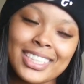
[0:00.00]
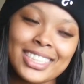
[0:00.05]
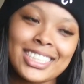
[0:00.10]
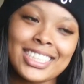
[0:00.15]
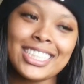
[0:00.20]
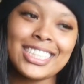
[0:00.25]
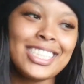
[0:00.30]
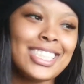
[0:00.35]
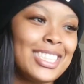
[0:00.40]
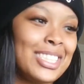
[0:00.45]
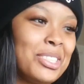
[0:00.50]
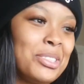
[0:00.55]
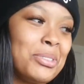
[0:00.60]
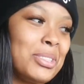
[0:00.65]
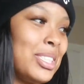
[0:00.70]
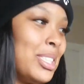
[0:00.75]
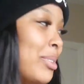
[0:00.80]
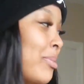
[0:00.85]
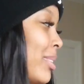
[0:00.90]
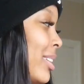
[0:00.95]
She just do
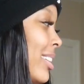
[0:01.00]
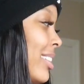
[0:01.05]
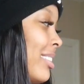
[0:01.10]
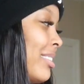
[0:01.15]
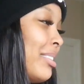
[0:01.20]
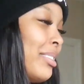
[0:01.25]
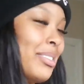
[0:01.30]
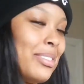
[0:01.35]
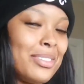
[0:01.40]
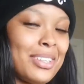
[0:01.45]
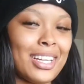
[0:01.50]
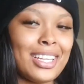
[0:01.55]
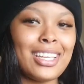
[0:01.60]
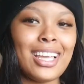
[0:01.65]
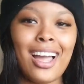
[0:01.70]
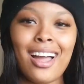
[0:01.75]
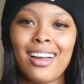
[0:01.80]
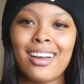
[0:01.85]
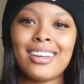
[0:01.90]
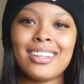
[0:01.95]
what she want to do.
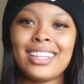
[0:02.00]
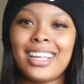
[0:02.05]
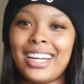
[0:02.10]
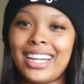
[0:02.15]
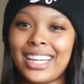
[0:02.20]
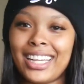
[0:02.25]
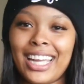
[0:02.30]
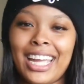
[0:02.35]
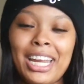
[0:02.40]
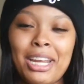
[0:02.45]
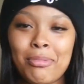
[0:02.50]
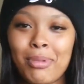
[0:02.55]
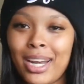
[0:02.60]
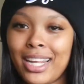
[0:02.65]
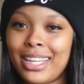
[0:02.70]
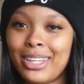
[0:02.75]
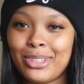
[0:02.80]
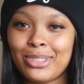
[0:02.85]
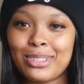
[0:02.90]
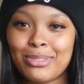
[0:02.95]
Y'all, like,
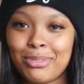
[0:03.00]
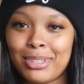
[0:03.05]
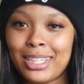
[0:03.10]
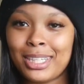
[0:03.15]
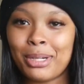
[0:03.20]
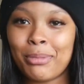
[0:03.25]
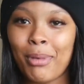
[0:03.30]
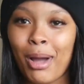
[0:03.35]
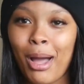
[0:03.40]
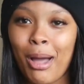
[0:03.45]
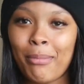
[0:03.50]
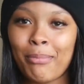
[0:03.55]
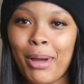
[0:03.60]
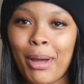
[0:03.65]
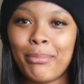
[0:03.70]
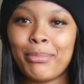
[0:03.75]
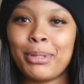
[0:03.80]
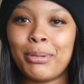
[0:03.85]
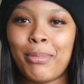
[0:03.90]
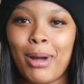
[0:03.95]
anybody else really the mom,
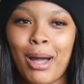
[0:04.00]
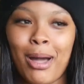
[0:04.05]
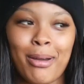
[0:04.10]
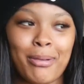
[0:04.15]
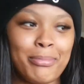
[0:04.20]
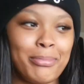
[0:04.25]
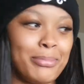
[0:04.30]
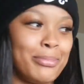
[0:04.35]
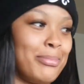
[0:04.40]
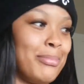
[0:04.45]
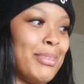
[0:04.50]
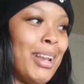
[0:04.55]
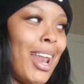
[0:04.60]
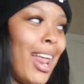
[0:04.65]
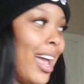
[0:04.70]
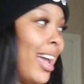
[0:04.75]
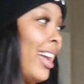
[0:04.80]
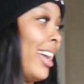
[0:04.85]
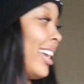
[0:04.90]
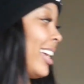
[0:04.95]
I'm the mom.
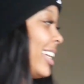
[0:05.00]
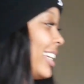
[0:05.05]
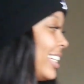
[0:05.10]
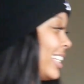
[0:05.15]
Like,